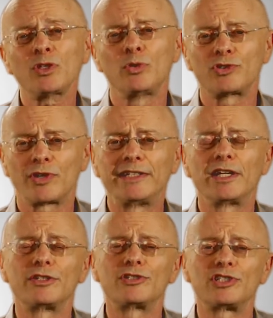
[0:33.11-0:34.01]
We're trying to
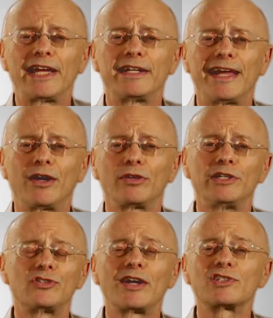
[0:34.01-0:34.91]
understand how
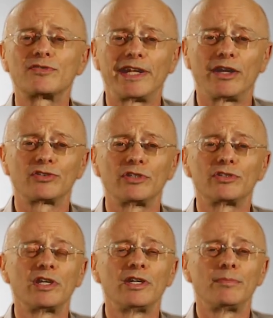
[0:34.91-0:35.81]
these Oxford
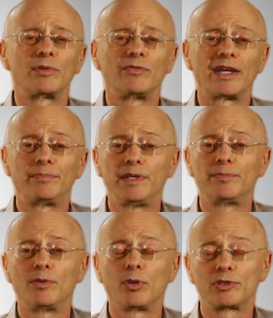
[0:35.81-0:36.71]
houses provide
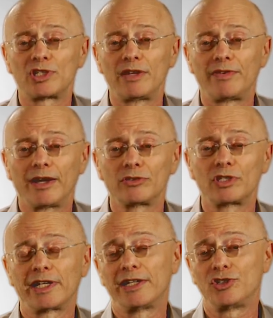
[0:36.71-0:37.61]
people both safe
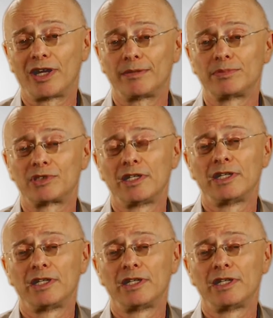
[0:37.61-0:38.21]
housing and jobs.